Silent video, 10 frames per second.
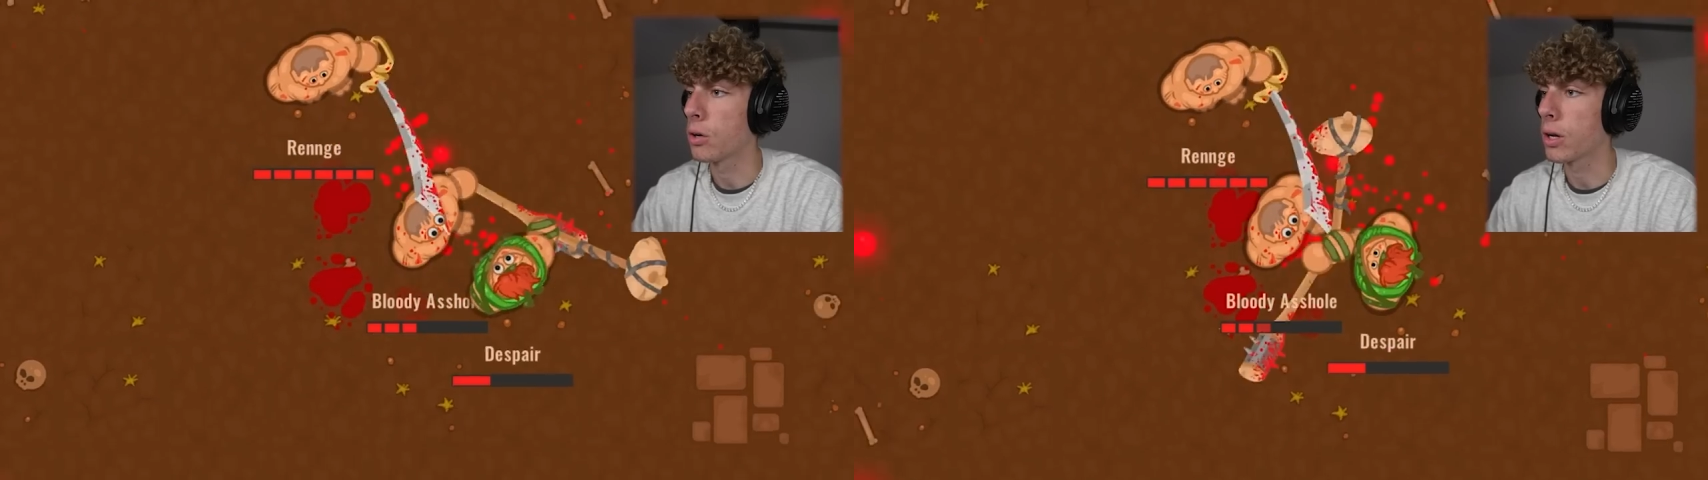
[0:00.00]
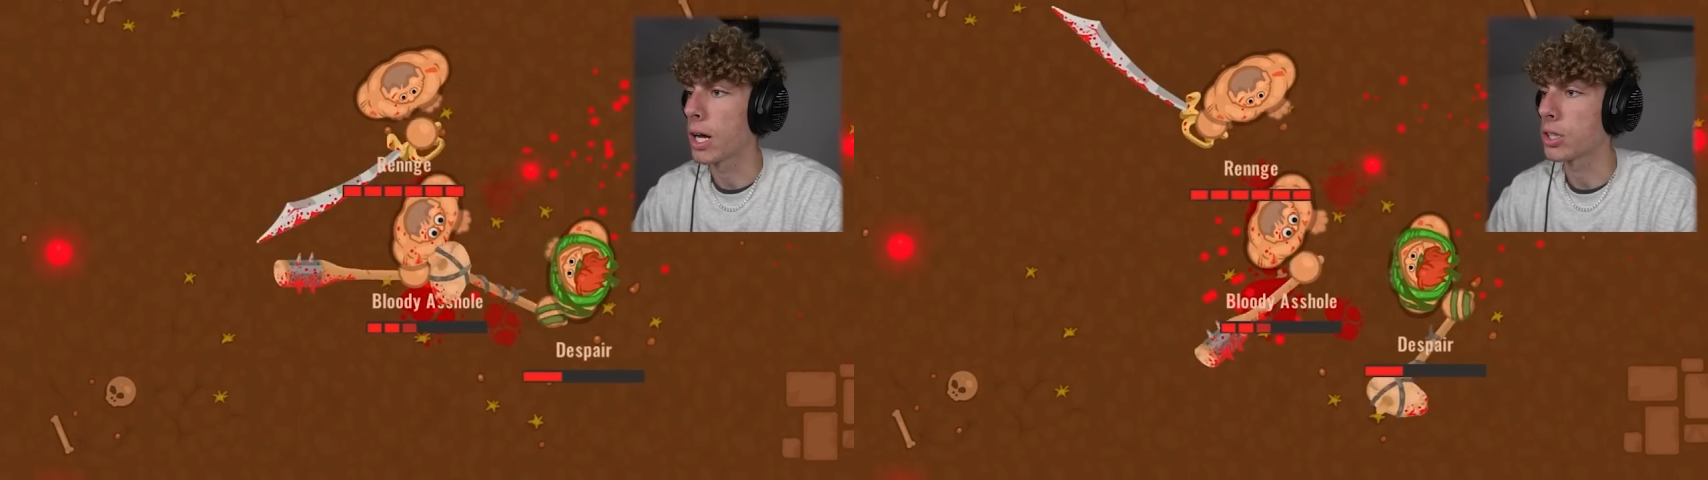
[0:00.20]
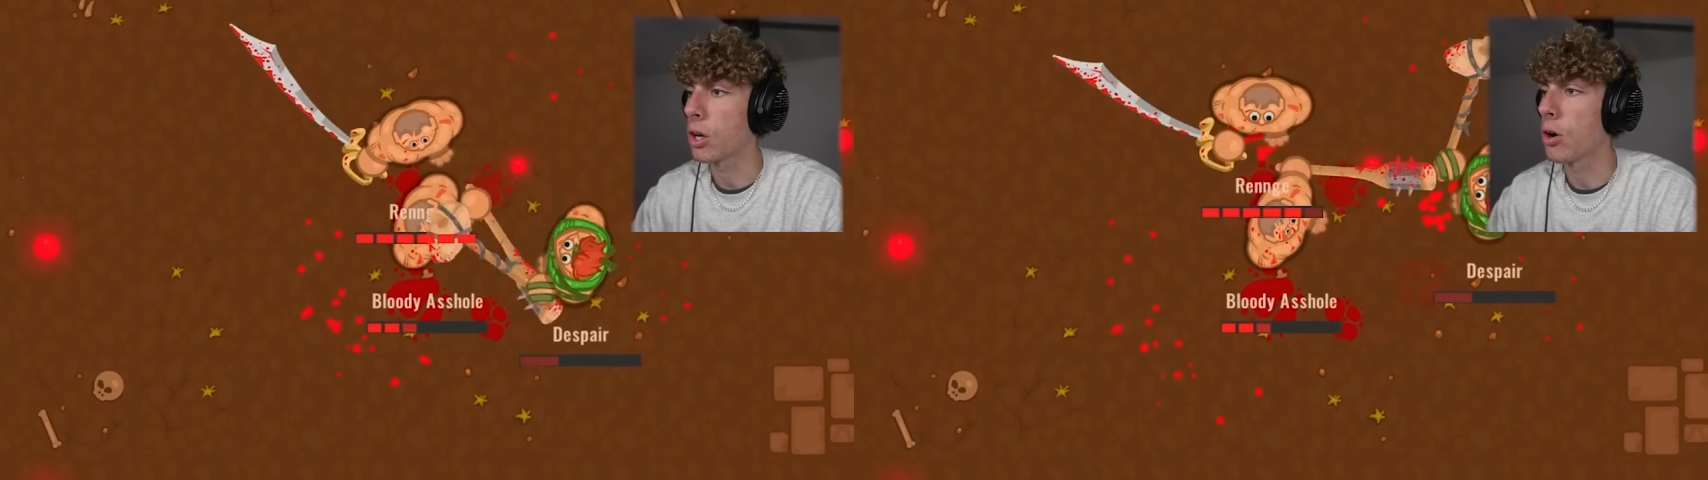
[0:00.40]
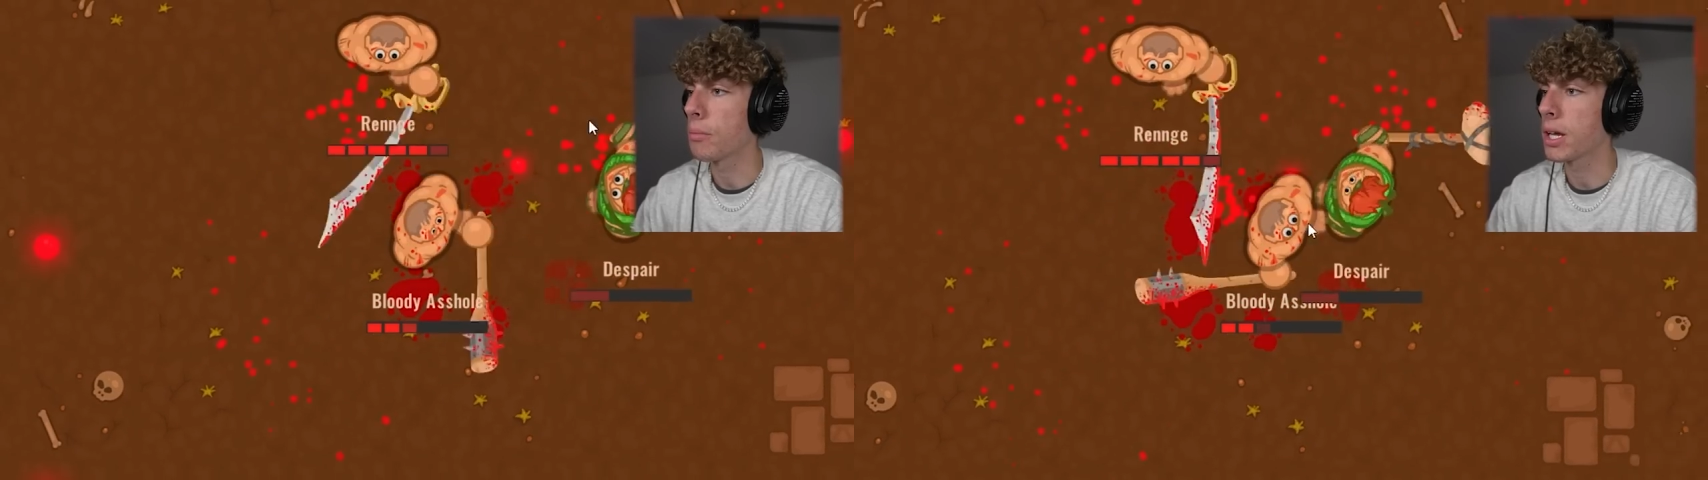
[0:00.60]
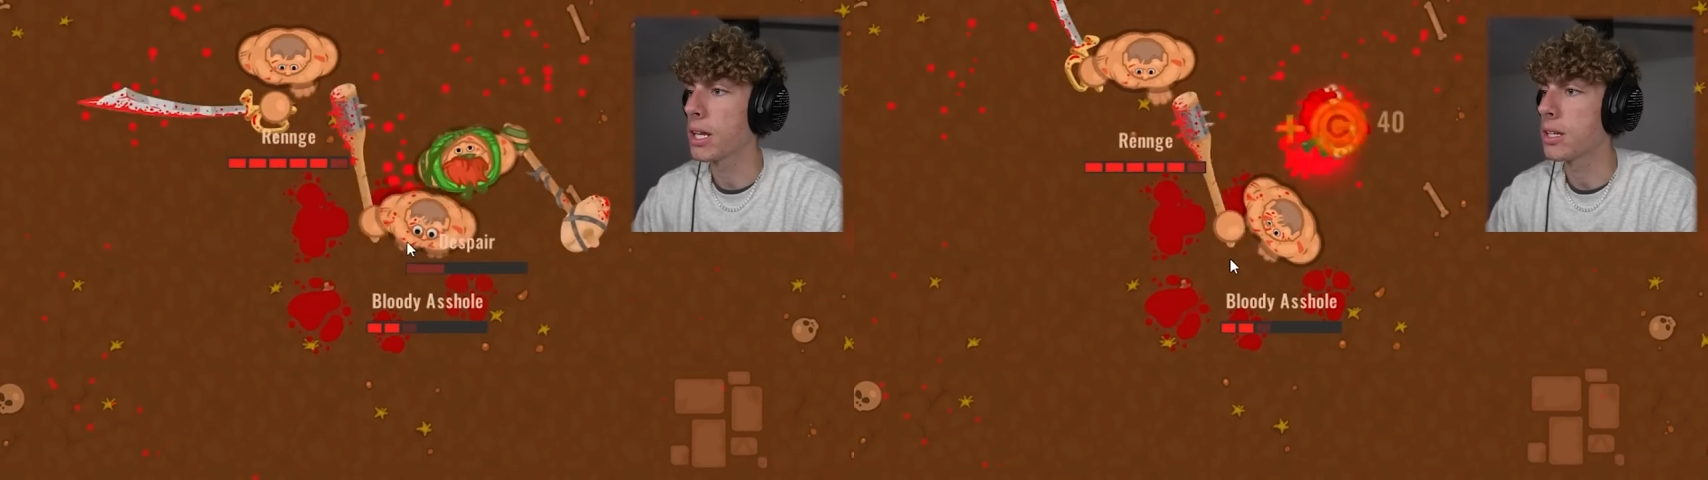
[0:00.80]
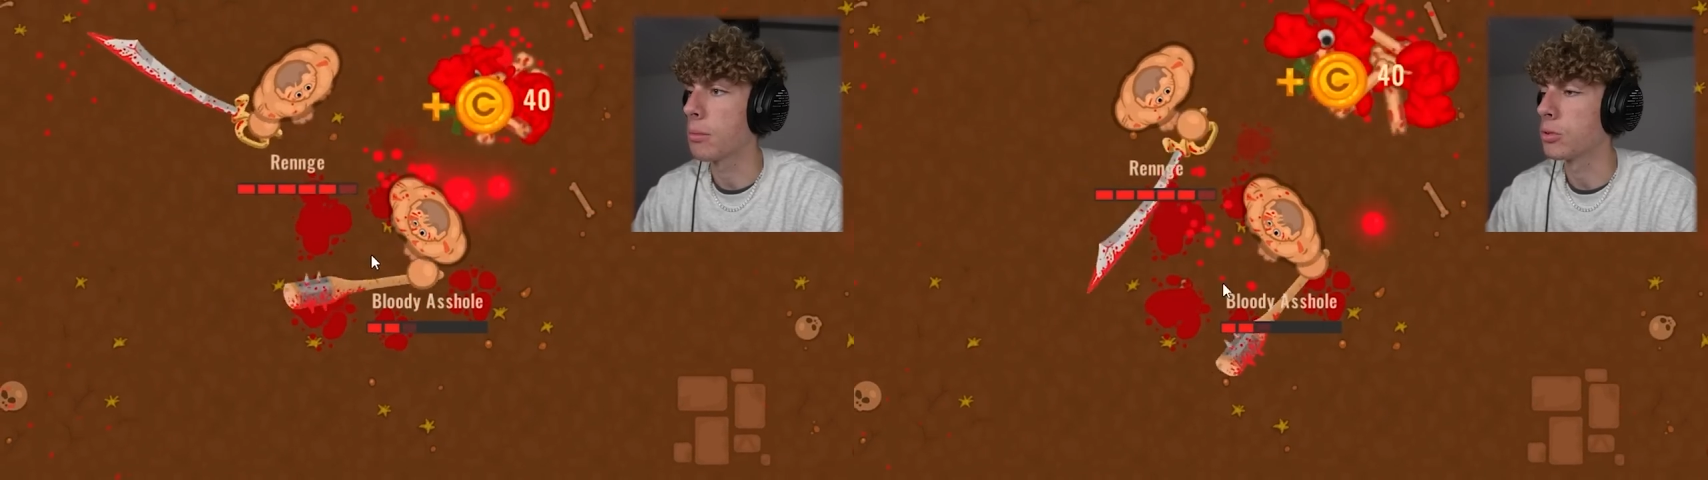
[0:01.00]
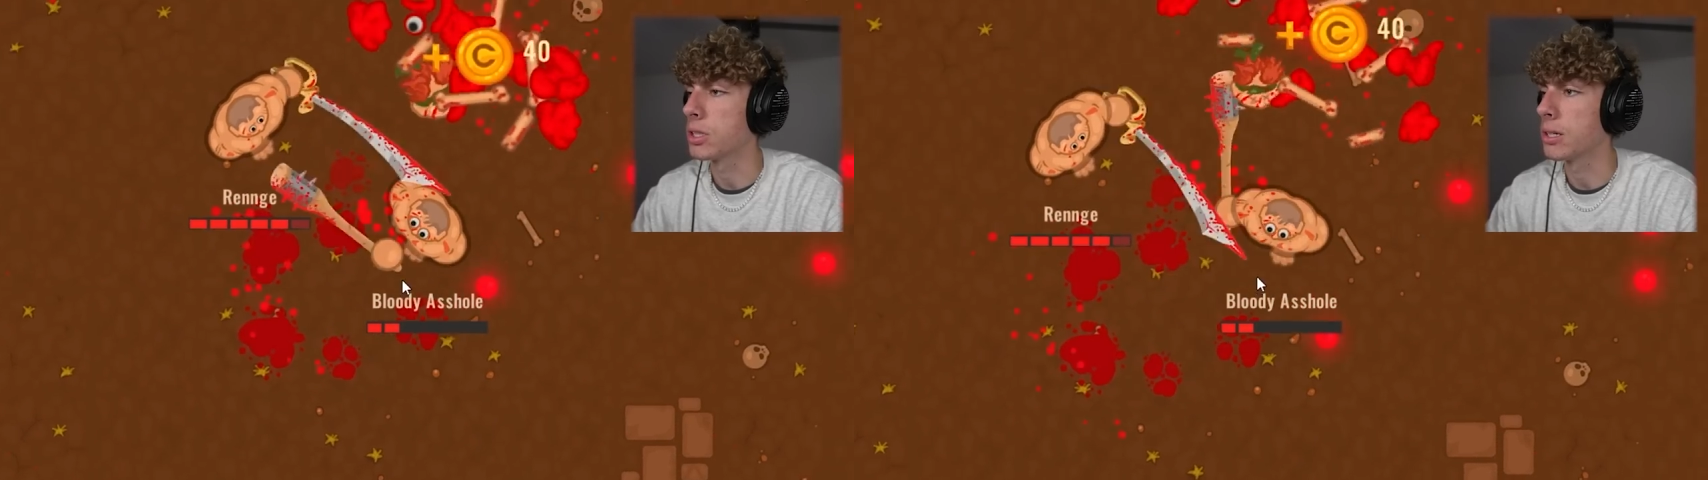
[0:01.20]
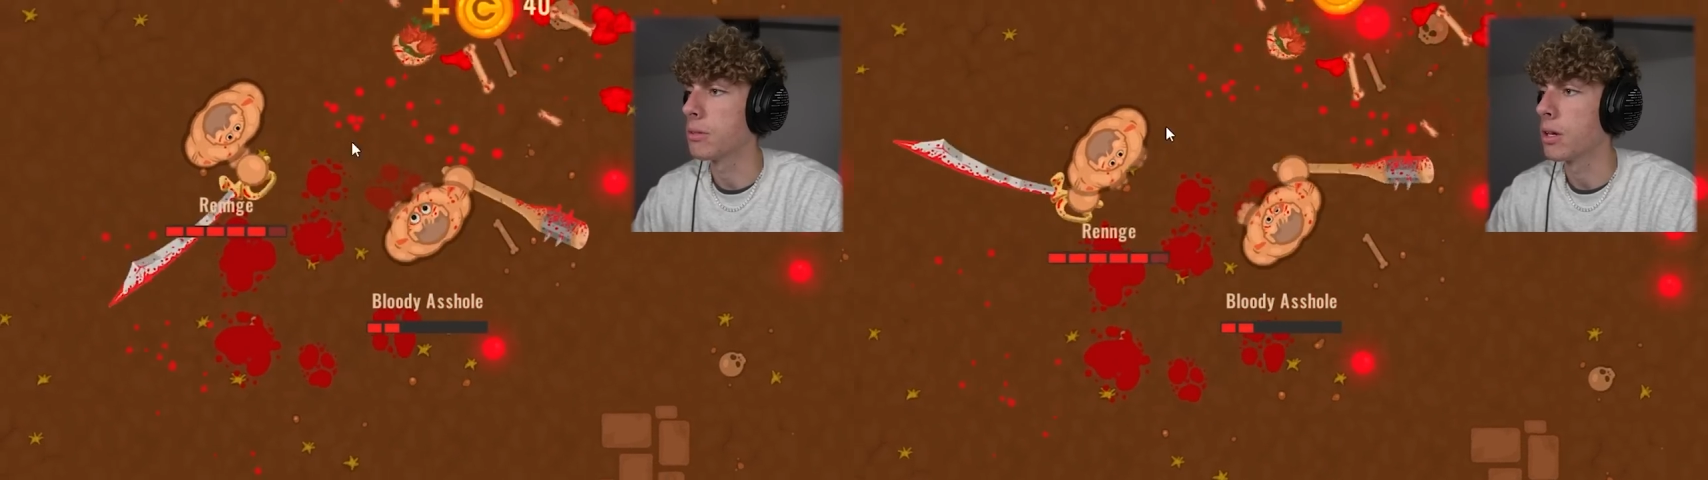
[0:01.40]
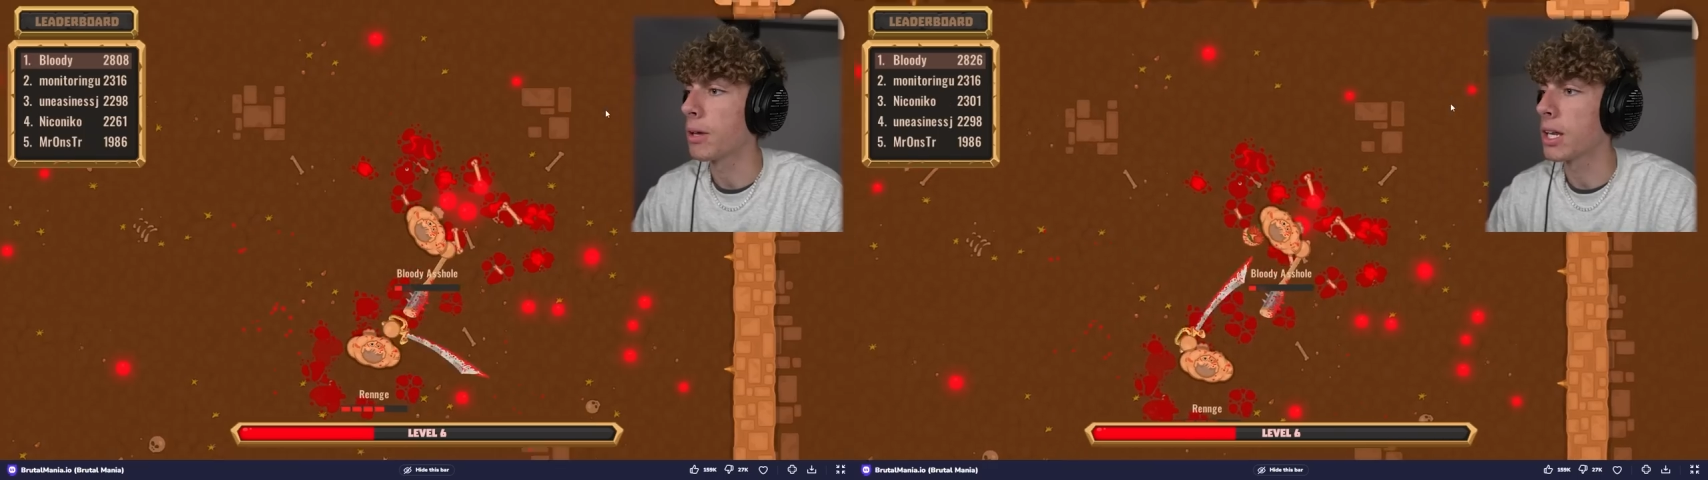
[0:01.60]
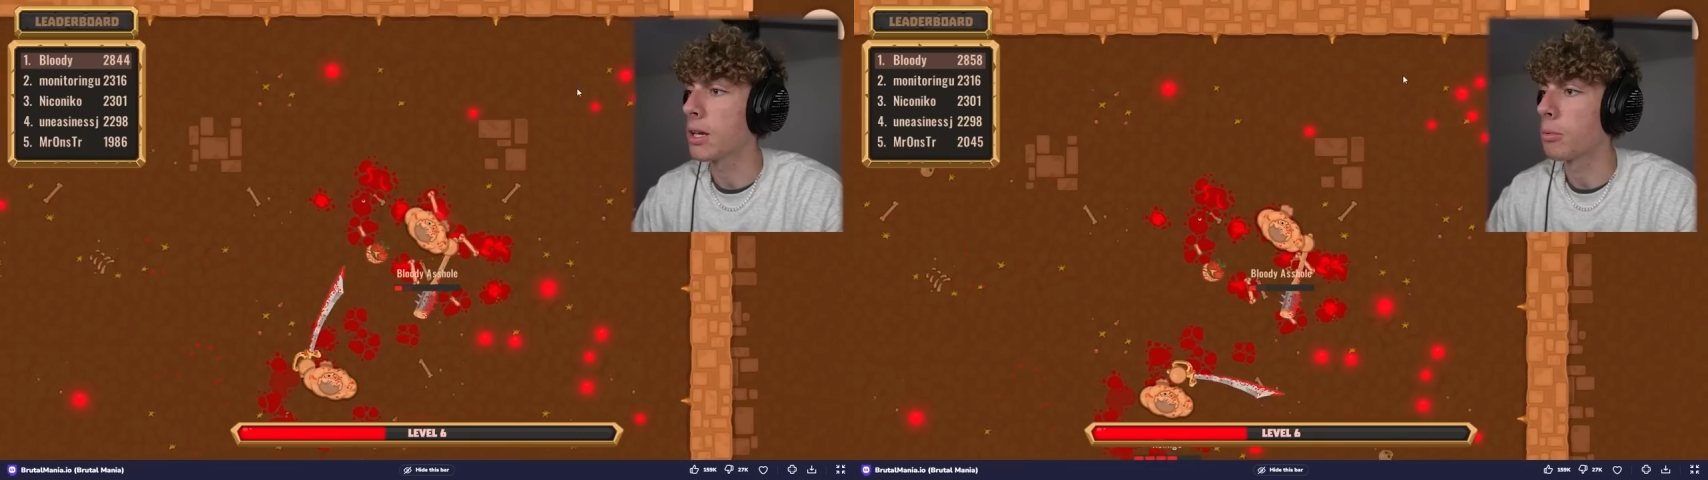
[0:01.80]
Oh, gosh. Oh, I'm getting double teamed. I'm
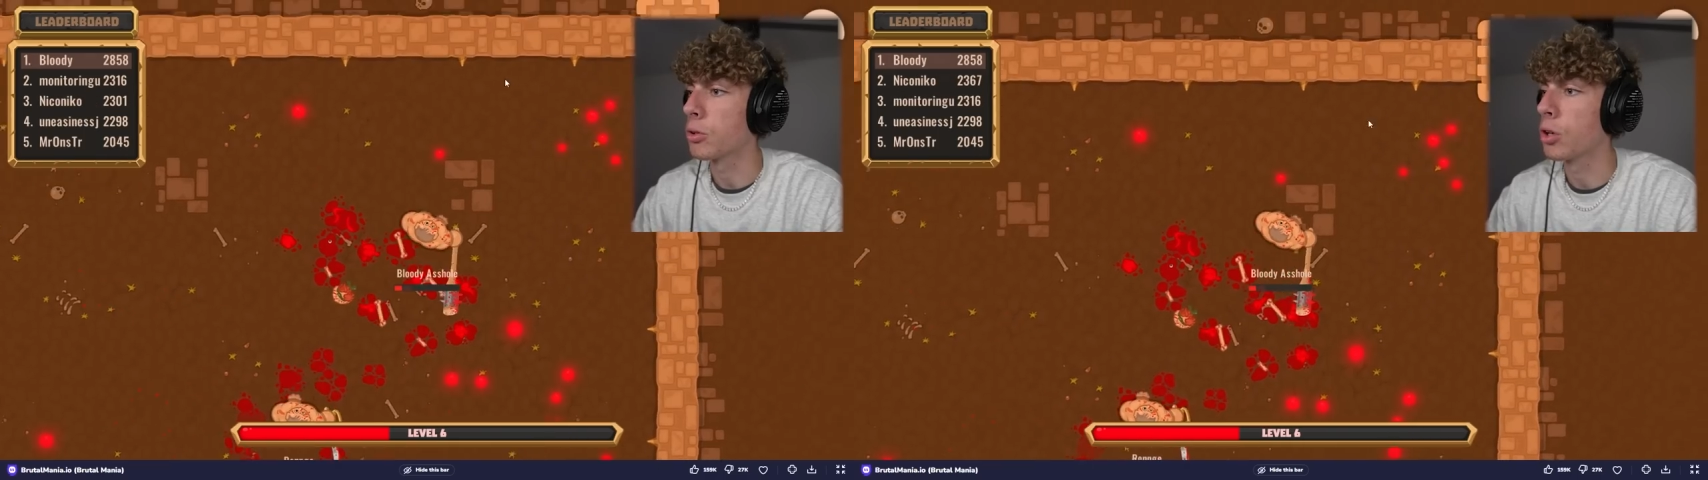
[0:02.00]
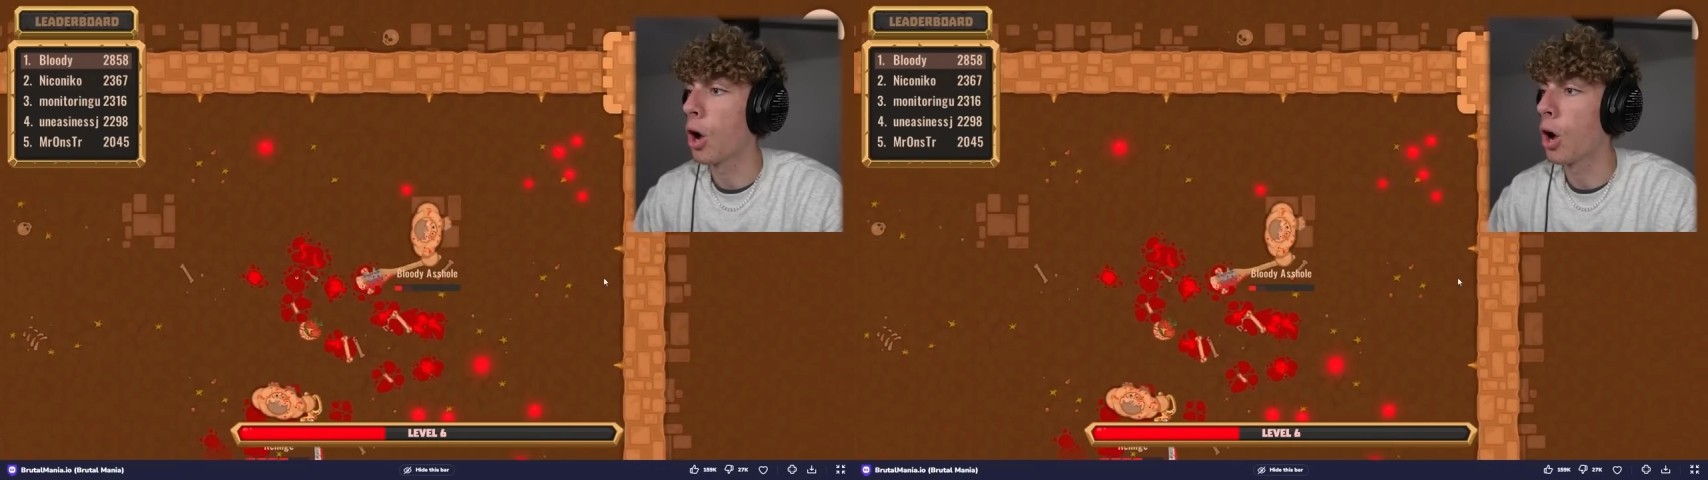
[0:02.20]
getting doubled.